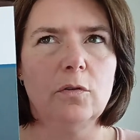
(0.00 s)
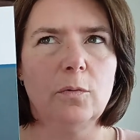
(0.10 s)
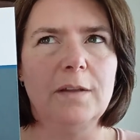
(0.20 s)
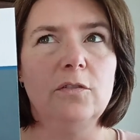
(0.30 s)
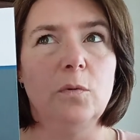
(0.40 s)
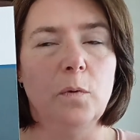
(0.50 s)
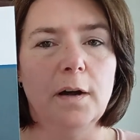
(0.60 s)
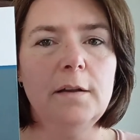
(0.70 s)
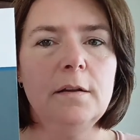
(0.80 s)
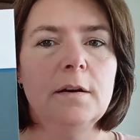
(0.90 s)

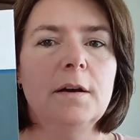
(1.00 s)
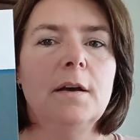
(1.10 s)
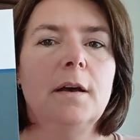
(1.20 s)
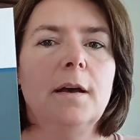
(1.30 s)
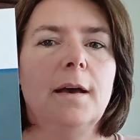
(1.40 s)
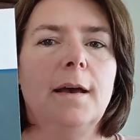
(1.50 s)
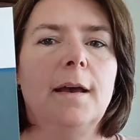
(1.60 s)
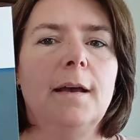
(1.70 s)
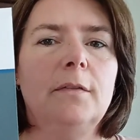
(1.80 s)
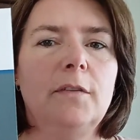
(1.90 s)
21,
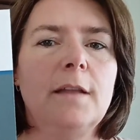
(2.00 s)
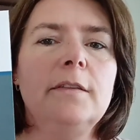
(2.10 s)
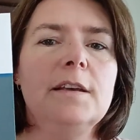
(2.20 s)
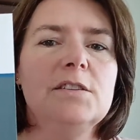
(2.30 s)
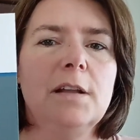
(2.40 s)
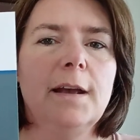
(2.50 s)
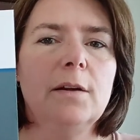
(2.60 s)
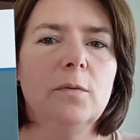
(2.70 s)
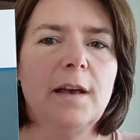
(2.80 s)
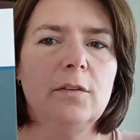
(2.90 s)
and 10 days
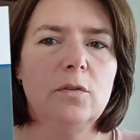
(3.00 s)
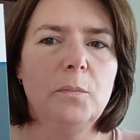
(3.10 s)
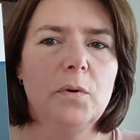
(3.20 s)
later we had to